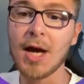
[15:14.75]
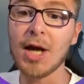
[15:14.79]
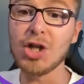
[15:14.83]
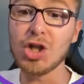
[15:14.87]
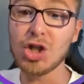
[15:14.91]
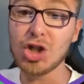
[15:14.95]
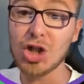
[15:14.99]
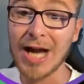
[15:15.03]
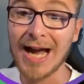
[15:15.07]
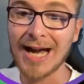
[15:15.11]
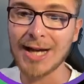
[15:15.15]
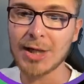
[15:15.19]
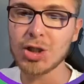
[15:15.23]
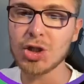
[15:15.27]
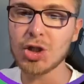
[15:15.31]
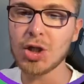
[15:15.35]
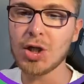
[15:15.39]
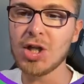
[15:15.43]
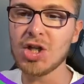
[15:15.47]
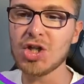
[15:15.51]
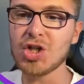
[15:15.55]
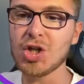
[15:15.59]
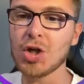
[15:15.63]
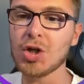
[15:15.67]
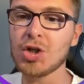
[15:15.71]
Jackson
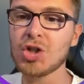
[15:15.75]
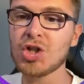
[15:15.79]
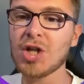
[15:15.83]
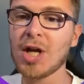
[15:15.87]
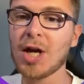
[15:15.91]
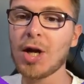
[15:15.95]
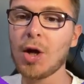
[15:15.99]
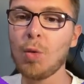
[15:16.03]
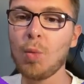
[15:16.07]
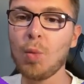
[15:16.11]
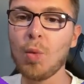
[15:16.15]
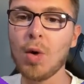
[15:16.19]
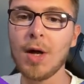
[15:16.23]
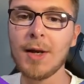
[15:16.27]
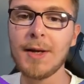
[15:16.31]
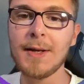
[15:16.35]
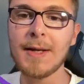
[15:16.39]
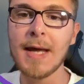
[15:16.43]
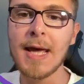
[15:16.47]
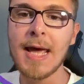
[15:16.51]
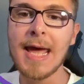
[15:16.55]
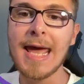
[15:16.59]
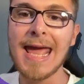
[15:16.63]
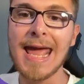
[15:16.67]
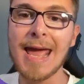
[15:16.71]
is a second one,
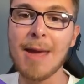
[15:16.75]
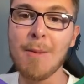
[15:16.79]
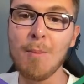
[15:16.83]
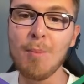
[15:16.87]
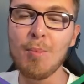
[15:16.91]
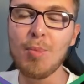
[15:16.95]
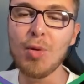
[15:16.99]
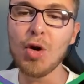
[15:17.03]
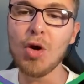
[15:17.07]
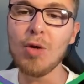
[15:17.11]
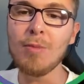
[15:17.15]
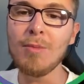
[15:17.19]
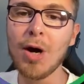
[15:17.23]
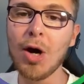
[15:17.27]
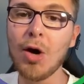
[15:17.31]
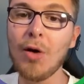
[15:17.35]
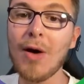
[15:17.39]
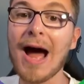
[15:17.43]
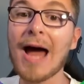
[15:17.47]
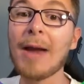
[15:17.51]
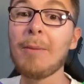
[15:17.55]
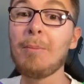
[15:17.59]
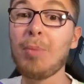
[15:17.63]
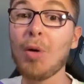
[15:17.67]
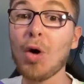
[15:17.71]
Mbeumo,
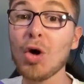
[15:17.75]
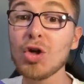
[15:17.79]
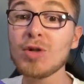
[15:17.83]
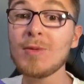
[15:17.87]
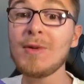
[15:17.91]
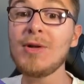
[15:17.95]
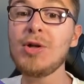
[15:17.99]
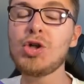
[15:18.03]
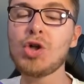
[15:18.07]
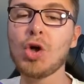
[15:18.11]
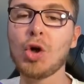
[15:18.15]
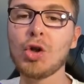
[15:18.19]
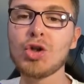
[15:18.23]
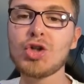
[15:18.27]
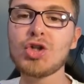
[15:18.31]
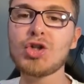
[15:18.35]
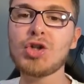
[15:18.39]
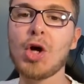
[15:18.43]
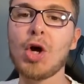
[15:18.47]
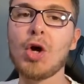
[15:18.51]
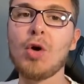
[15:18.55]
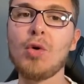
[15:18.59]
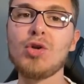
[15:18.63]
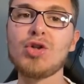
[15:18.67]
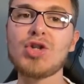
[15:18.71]
and possibly John
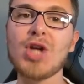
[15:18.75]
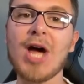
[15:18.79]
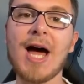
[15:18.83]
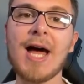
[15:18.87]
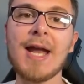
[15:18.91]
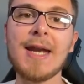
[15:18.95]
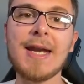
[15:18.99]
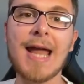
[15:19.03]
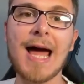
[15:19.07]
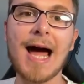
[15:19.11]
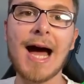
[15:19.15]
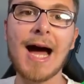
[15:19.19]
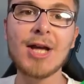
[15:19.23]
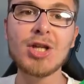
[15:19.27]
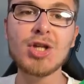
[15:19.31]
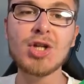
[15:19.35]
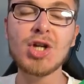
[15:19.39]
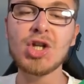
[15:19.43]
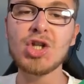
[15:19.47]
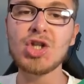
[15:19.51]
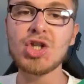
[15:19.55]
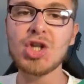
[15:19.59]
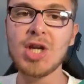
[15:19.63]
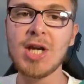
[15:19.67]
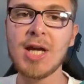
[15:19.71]
Stones. And as you
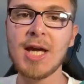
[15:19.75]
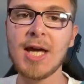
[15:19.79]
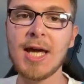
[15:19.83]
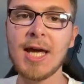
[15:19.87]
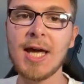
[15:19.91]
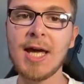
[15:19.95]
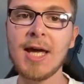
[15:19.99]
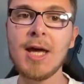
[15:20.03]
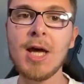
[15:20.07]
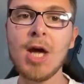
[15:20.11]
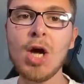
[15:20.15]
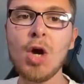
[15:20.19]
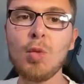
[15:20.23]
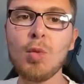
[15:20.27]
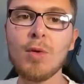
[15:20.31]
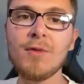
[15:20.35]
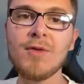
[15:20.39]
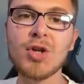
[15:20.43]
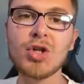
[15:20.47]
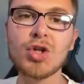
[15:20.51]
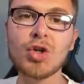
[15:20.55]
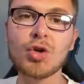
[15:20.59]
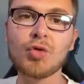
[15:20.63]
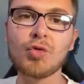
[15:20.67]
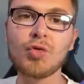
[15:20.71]
can see here, with
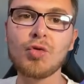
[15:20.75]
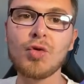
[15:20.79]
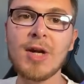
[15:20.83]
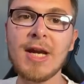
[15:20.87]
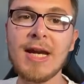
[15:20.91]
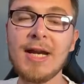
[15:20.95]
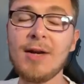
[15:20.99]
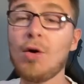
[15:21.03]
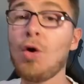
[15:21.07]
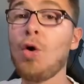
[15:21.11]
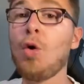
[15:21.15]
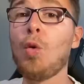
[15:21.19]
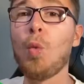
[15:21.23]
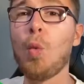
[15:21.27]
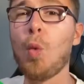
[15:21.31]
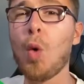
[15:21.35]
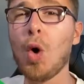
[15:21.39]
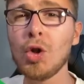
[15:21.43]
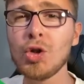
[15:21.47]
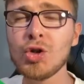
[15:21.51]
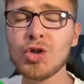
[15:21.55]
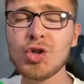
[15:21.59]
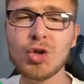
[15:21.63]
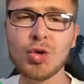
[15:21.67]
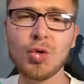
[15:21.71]
this green
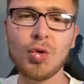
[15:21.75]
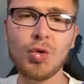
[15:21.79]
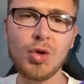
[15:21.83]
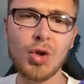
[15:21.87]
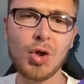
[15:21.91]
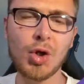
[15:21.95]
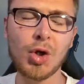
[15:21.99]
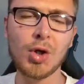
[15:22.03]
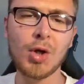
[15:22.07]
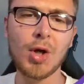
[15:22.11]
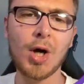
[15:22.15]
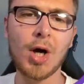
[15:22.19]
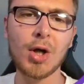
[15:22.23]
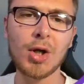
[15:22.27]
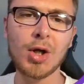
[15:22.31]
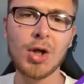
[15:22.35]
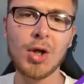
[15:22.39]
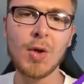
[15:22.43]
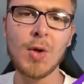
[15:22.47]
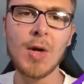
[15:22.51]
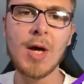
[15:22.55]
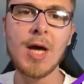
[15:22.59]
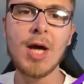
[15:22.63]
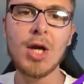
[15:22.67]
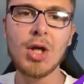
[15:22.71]
one tool, you could
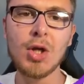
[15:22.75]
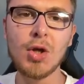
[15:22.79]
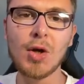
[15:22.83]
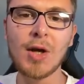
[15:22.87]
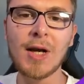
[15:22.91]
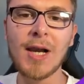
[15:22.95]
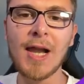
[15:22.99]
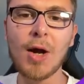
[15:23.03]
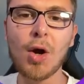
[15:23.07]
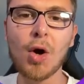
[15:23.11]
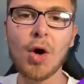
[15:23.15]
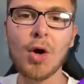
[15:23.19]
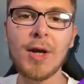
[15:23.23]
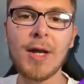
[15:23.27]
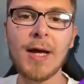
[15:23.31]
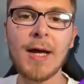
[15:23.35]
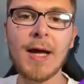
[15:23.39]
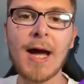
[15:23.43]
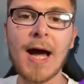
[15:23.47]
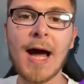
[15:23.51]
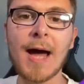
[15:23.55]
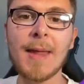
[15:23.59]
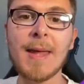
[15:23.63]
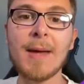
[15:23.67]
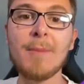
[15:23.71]
argue, you click on it
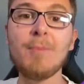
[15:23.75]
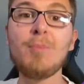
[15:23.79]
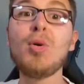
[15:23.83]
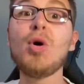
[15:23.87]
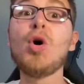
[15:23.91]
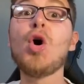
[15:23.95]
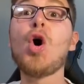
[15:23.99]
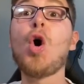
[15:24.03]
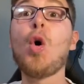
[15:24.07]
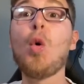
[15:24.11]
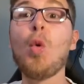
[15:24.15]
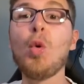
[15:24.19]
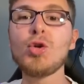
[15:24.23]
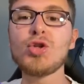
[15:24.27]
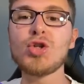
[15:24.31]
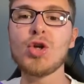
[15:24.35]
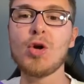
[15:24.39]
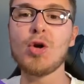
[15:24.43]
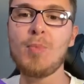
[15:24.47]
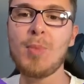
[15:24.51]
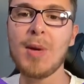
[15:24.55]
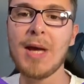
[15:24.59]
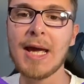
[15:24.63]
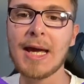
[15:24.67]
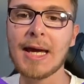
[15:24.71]
and then put auto
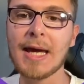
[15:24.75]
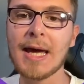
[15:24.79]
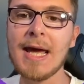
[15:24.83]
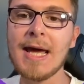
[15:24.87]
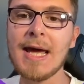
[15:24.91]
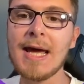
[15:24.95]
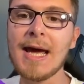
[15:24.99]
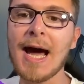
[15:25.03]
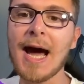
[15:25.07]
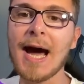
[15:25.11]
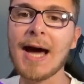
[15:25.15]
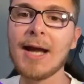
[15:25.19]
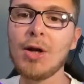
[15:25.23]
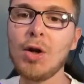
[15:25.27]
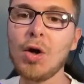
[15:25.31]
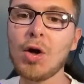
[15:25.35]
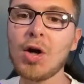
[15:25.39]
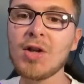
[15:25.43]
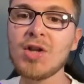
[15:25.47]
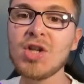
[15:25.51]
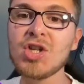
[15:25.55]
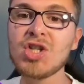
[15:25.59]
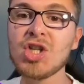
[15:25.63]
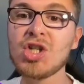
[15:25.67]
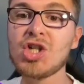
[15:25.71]
pick and look
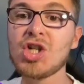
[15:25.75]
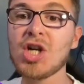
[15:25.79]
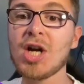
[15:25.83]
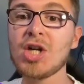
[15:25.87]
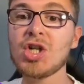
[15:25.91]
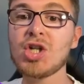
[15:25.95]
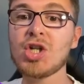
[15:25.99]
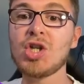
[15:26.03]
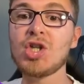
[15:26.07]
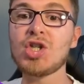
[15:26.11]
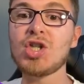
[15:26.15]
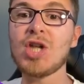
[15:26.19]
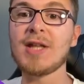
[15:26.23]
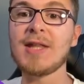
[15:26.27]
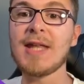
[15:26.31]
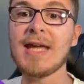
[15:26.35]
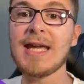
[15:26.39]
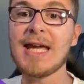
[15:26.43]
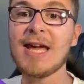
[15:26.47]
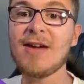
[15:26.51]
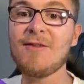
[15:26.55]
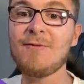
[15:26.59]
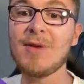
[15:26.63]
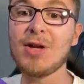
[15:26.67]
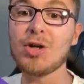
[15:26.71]
at the suggestions that they
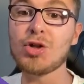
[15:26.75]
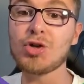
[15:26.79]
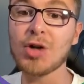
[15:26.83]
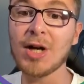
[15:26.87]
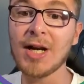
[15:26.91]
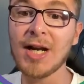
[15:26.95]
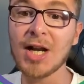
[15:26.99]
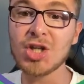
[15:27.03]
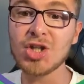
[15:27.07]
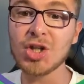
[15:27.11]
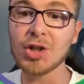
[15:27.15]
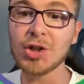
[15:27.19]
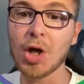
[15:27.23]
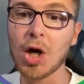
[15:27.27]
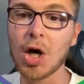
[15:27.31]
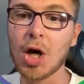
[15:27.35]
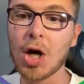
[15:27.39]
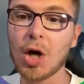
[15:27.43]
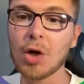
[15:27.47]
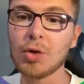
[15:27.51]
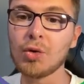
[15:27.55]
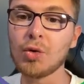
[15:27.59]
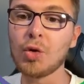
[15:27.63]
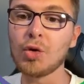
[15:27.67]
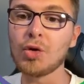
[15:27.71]
give me. Trent
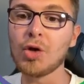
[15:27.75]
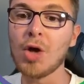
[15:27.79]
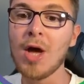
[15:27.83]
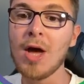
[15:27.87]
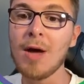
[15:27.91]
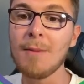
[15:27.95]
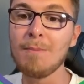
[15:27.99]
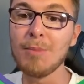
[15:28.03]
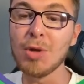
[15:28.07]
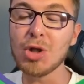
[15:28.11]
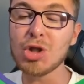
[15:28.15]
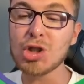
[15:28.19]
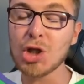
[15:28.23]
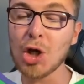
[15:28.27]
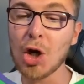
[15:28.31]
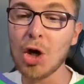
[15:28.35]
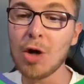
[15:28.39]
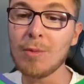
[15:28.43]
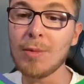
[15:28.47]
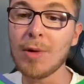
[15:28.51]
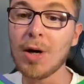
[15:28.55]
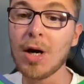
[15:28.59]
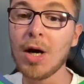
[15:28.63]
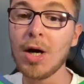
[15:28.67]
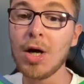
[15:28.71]
Alexander-Arnold,
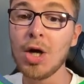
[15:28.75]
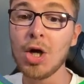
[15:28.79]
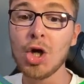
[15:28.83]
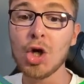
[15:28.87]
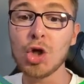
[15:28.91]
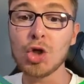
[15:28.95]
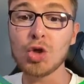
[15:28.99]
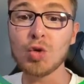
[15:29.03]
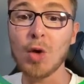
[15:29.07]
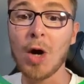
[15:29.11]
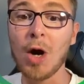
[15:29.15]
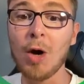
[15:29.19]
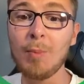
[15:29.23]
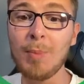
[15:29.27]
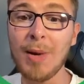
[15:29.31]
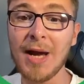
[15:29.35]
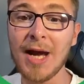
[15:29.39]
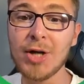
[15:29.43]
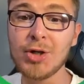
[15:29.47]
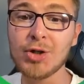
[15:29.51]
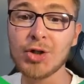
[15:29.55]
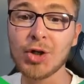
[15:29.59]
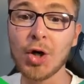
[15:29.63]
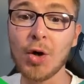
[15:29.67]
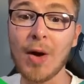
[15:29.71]
Mitoma, Joao
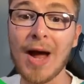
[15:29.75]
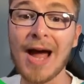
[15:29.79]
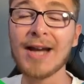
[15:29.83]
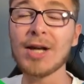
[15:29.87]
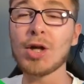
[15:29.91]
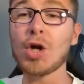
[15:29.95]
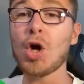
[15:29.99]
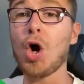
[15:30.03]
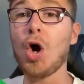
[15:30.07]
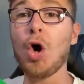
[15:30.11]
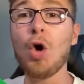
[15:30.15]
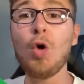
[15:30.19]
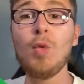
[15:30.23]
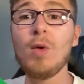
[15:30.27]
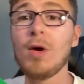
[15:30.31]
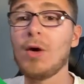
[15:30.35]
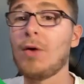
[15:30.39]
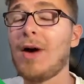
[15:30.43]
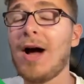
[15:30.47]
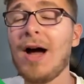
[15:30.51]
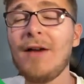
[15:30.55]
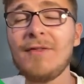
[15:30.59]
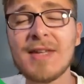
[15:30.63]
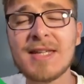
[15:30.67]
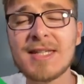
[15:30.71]
Pedro, and Colwill.
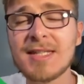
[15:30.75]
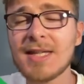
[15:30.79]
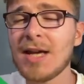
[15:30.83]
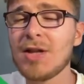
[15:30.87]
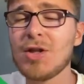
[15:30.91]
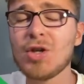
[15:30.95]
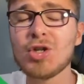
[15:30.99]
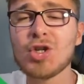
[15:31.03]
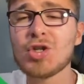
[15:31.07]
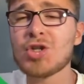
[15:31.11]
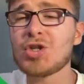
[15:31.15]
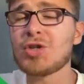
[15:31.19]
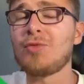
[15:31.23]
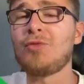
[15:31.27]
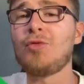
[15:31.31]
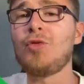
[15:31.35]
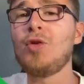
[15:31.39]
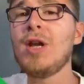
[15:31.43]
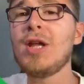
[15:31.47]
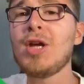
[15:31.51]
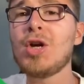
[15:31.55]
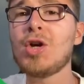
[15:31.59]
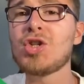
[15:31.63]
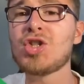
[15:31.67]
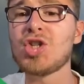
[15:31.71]
I have to say, those are some
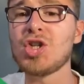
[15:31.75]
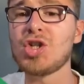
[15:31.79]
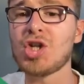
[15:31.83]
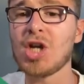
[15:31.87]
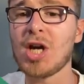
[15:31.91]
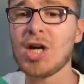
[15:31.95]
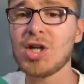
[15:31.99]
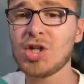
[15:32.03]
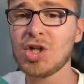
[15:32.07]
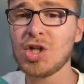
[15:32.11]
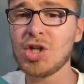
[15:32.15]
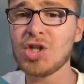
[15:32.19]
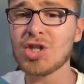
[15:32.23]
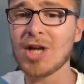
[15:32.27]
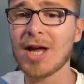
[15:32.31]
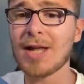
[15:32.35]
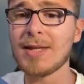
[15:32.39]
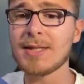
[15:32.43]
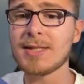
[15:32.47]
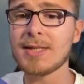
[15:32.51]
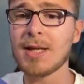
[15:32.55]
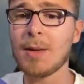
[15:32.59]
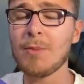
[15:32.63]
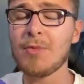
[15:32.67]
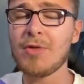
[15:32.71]
really good suggestions and
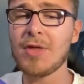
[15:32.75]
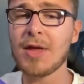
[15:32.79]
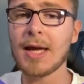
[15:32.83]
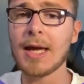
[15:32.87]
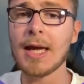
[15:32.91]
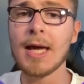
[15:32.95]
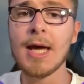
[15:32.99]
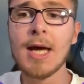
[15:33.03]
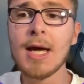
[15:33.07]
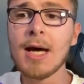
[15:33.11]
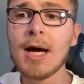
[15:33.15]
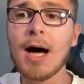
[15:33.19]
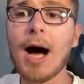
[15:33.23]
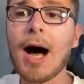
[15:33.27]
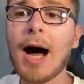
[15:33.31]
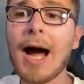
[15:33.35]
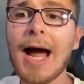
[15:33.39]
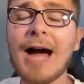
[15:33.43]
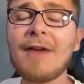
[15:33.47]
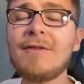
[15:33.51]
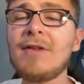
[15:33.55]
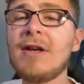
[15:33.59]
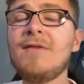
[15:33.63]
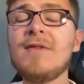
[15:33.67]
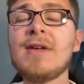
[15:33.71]
something I
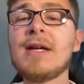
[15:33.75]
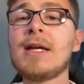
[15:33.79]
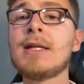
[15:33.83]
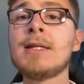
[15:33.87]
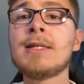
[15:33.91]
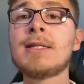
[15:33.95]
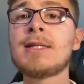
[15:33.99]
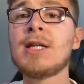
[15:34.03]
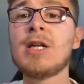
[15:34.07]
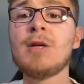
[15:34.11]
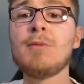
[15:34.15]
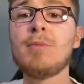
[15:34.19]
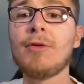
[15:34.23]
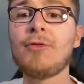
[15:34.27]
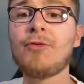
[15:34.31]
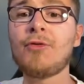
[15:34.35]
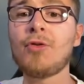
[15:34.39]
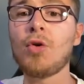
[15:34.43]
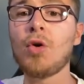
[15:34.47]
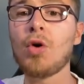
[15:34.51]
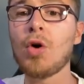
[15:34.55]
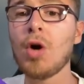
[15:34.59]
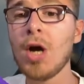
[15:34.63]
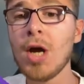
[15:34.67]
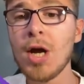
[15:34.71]
haven't even considered
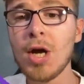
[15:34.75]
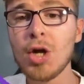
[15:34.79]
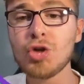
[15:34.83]
before.